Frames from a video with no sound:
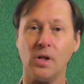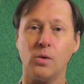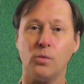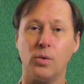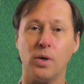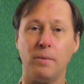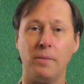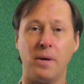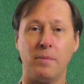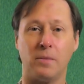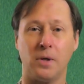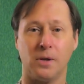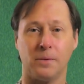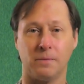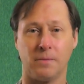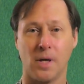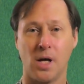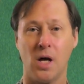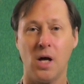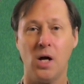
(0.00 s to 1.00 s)
Remember,
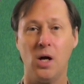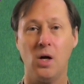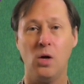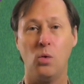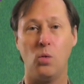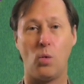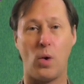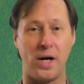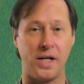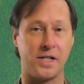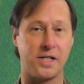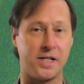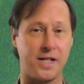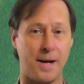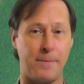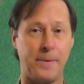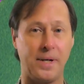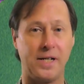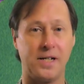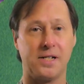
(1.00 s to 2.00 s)
one
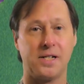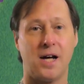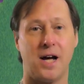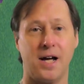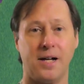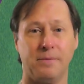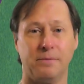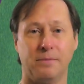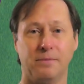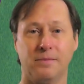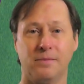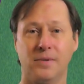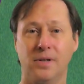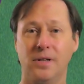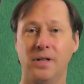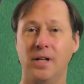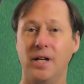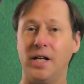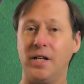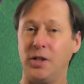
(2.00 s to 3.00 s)
step at a time,
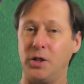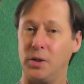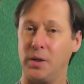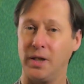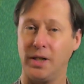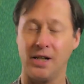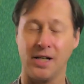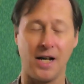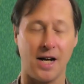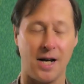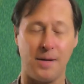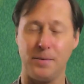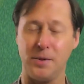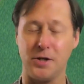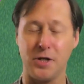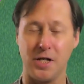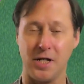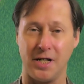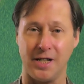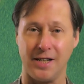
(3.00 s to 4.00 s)
and you can
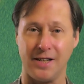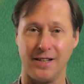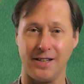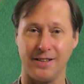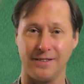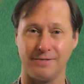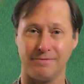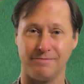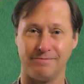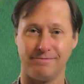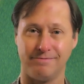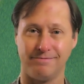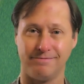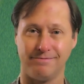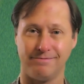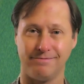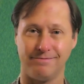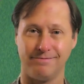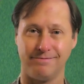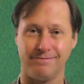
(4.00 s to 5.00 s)
accomplish anything.
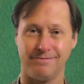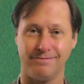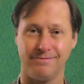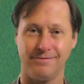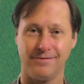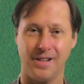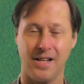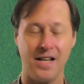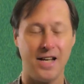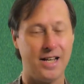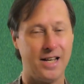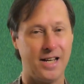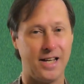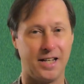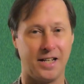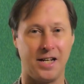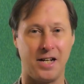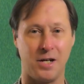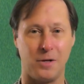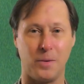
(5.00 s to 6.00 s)

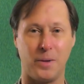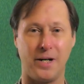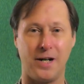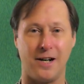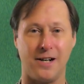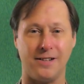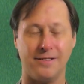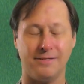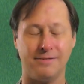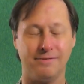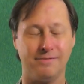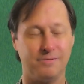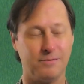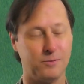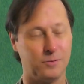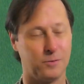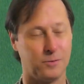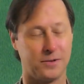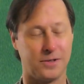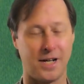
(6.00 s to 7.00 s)
And here we are.
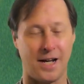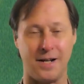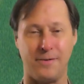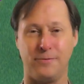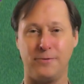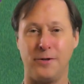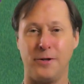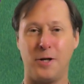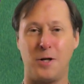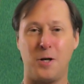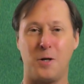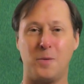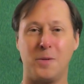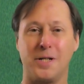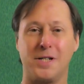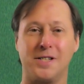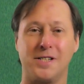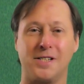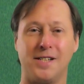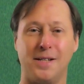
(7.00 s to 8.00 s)
Time for the
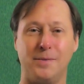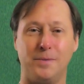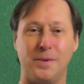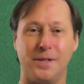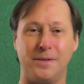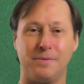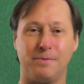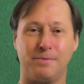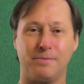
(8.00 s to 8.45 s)
homework assignment.